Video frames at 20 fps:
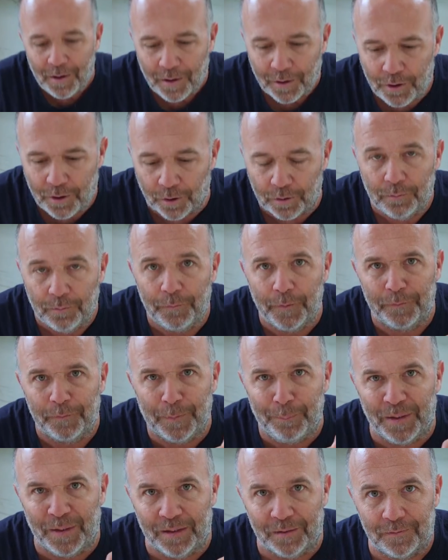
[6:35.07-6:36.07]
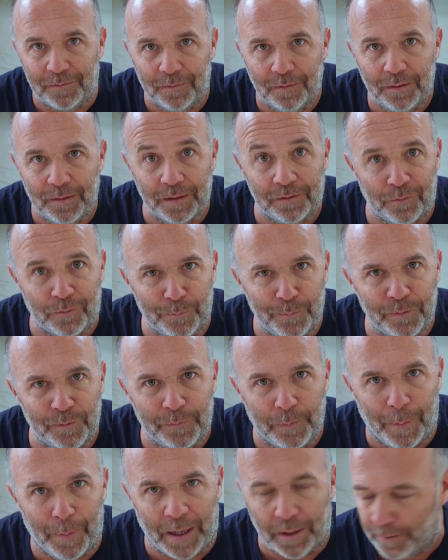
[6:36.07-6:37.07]
Good, 15 minutes. Let's remove
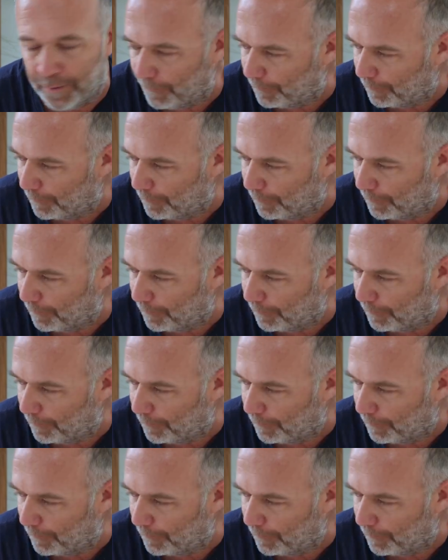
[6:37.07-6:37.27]
the bag.